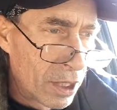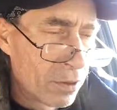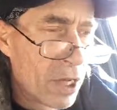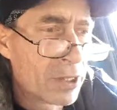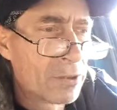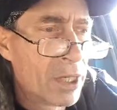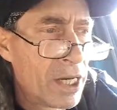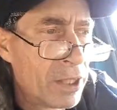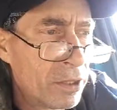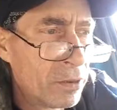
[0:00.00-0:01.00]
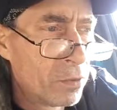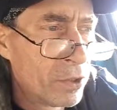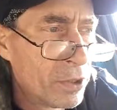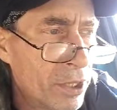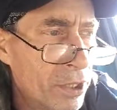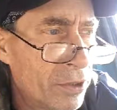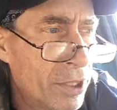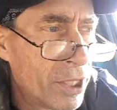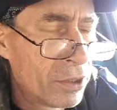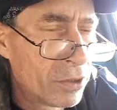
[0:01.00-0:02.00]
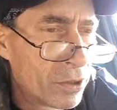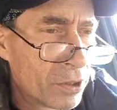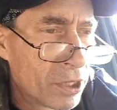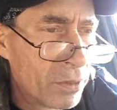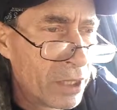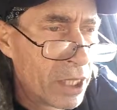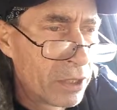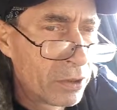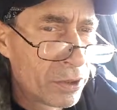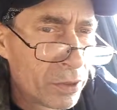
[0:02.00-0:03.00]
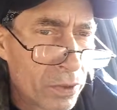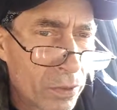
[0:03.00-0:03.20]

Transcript: I like that with the internet, as long as somebody has